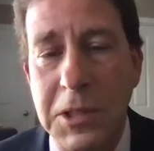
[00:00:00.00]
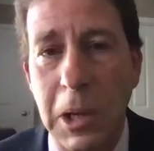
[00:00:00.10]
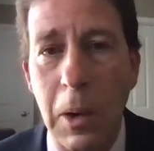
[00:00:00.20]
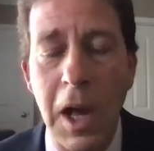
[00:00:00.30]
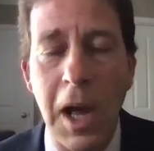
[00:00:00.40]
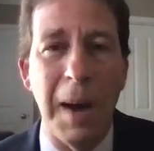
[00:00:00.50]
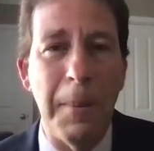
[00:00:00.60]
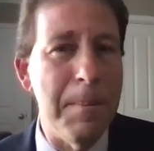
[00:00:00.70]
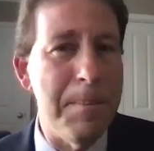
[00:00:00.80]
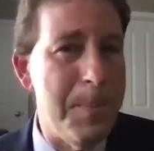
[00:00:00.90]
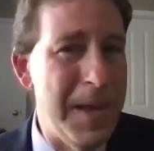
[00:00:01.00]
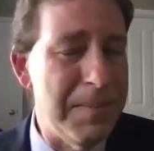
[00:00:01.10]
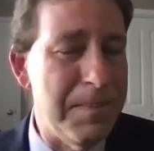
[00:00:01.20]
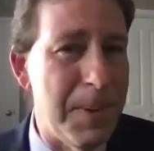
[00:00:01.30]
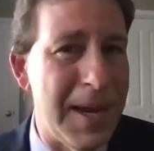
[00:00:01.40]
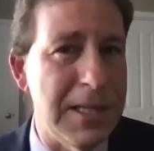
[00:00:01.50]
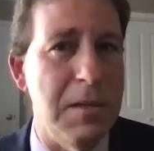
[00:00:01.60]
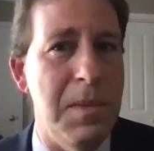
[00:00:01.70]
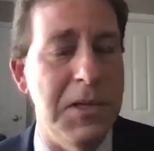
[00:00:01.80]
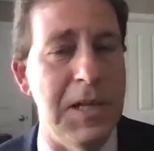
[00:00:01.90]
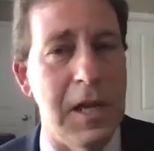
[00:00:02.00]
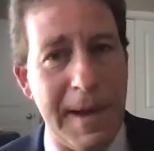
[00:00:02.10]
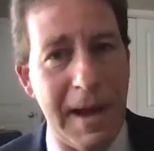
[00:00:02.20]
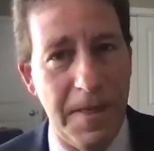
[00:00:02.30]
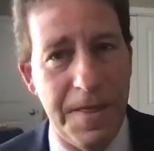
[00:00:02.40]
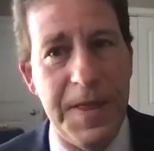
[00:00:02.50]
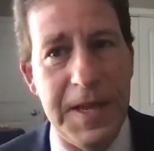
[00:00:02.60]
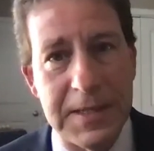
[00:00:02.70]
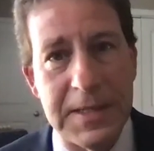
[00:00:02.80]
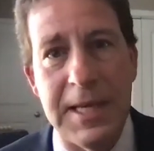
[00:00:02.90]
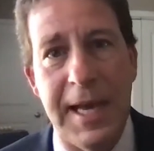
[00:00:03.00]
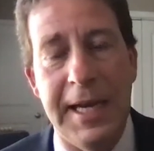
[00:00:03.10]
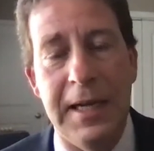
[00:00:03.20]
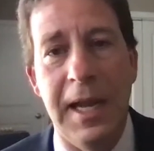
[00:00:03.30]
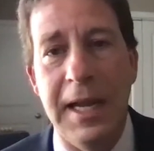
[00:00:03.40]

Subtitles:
So I'm a bit pessimistic about this Senate,